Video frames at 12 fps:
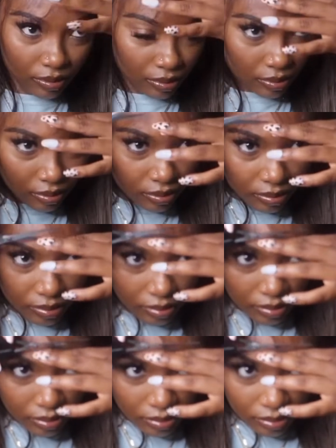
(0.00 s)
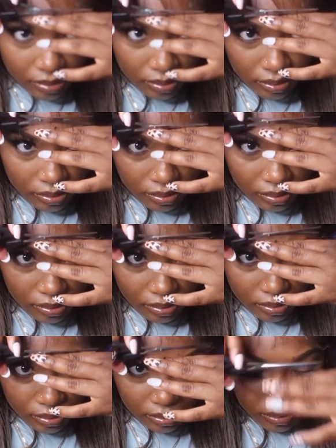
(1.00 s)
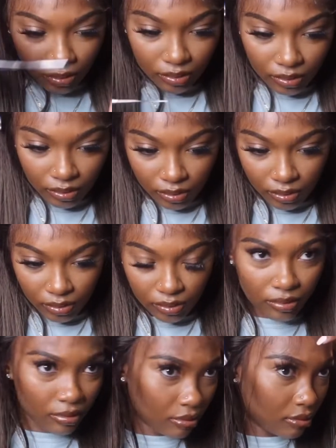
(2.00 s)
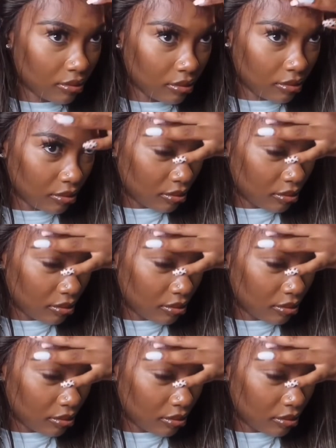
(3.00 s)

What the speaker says: (no one is talking)